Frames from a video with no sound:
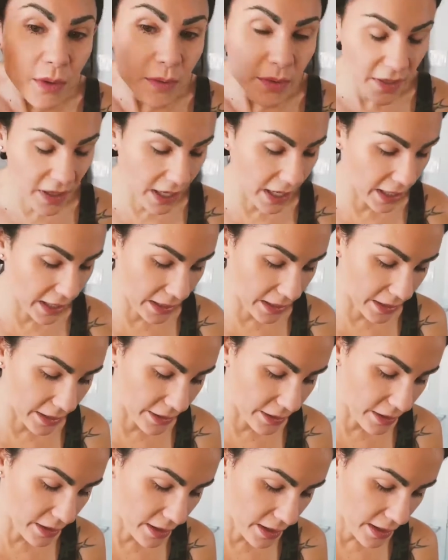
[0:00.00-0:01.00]
with a
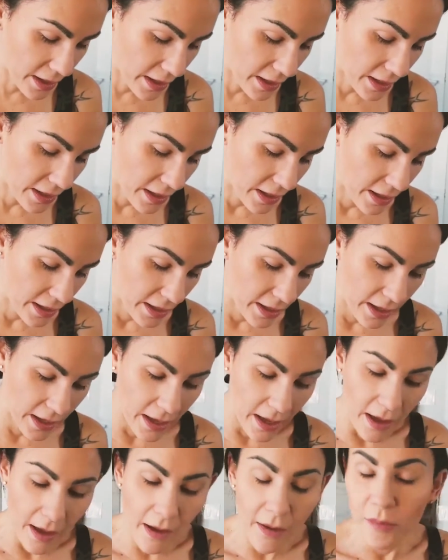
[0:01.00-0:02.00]
highlighter.
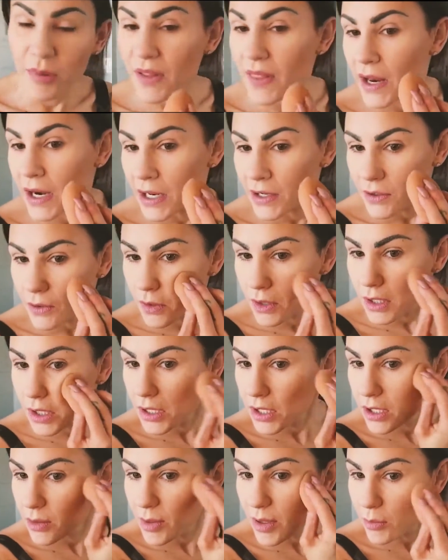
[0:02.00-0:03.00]
But then I do a
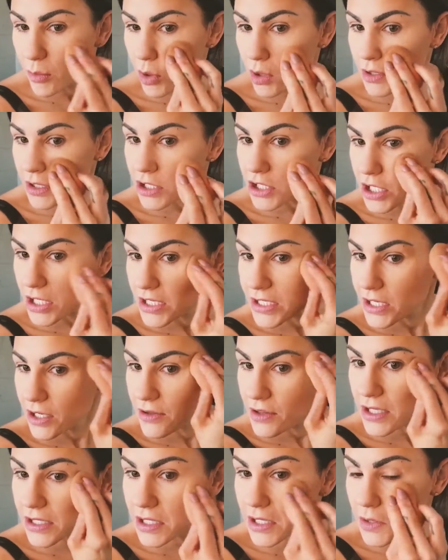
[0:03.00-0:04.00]
little bit more on the cheeks here.
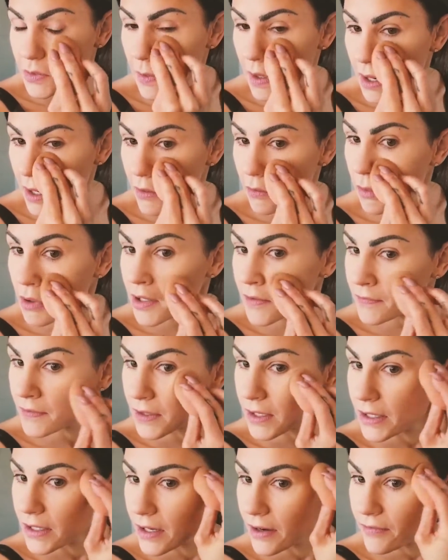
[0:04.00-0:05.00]
This is where I would have
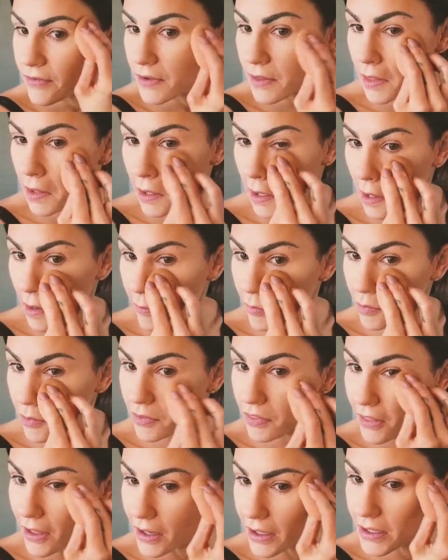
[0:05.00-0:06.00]
lit everything up with
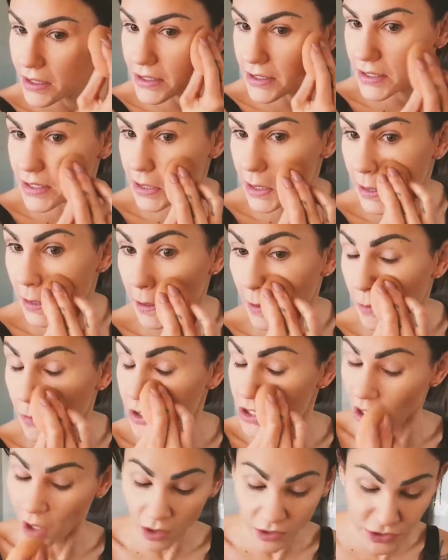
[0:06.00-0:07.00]
that concealer,
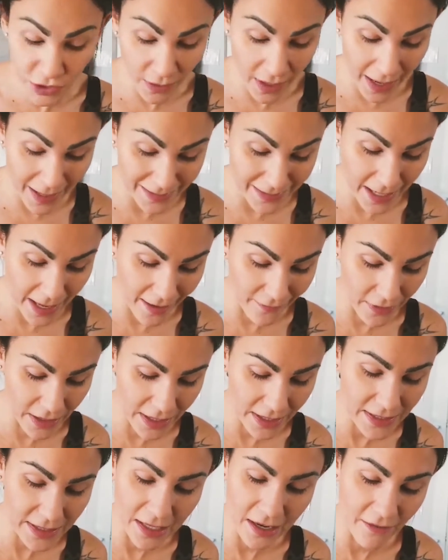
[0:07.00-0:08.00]
which also adds
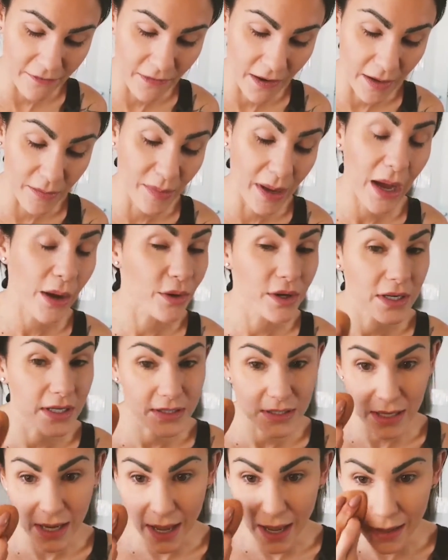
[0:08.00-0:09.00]
heaviness. And I find powder
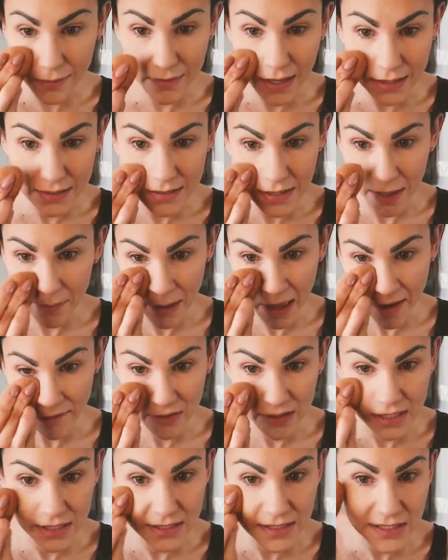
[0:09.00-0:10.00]
doesn't add that same
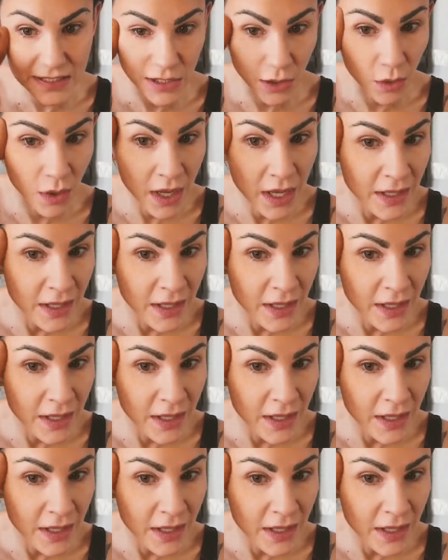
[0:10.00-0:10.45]
heaviness. So